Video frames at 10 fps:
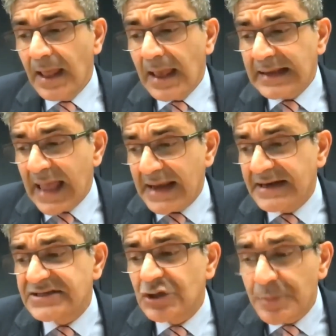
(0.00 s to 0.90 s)

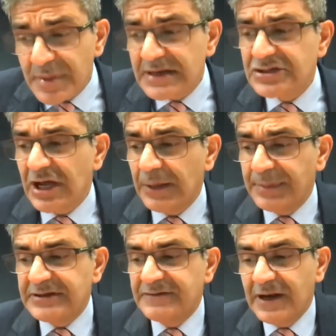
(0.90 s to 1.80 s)
Canada is committed to
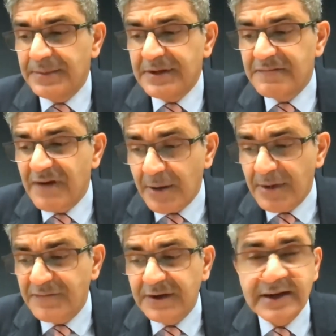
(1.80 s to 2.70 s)
helping develop the
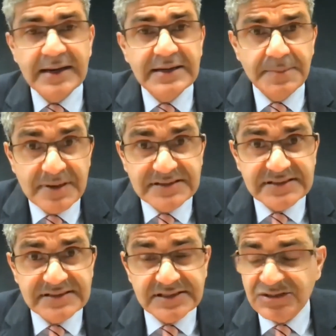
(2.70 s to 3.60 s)
environment for Canadian
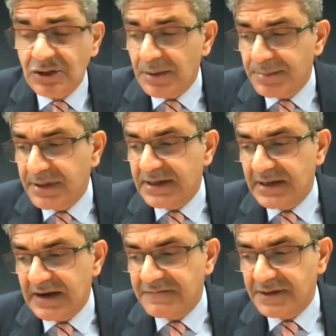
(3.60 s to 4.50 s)
businesses operating
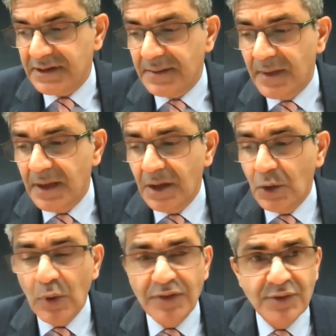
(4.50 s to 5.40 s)
in Africa,
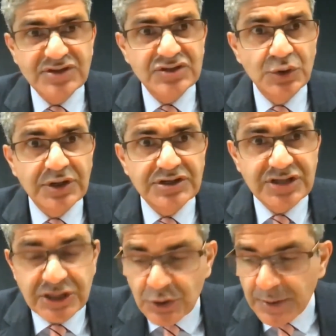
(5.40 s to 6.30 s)
whether it's through
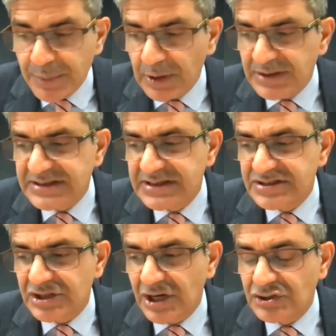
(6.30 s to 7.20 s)
continuing policy
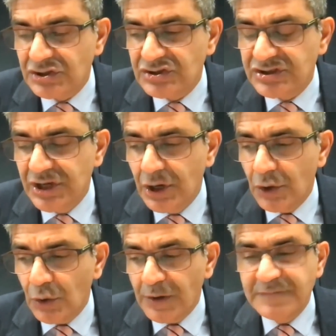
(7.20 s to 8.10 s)
discussions
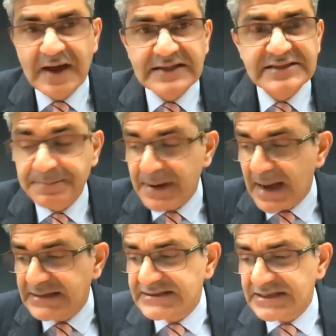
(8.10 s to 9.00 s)
or advancing
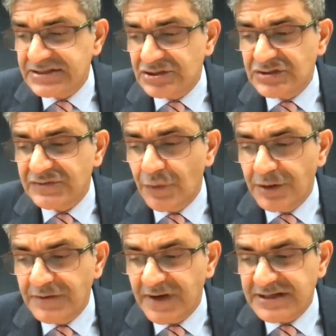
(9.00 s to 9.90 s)
pacts such as
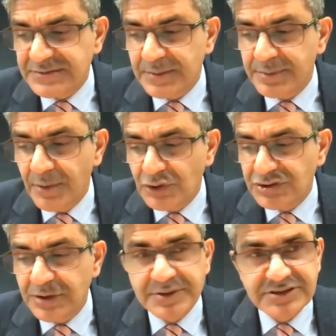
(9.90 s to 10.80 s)
foreign investment
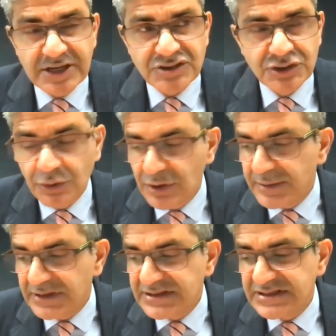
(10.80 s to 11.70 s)
promotion and protection
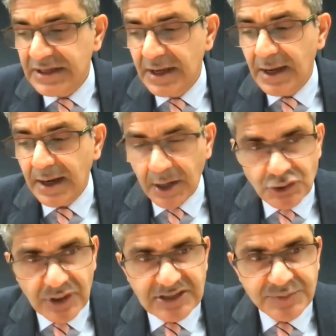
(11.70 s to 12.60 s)
agreements, air
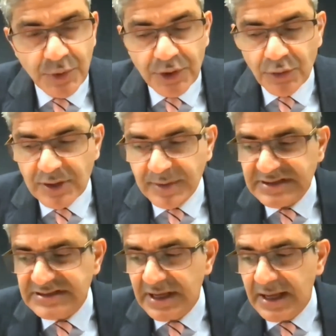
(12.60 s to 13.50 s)
transport
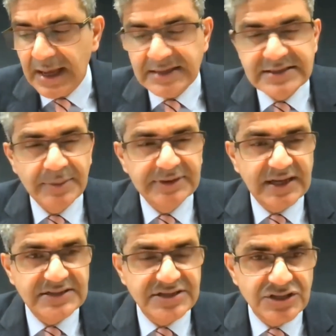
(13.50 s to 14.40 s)
agreements, and double
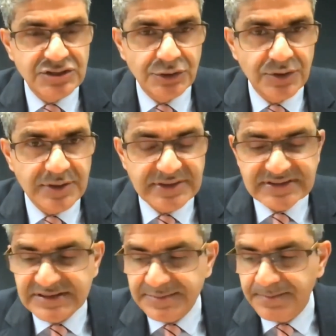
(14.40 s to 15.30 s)
taxation agreements.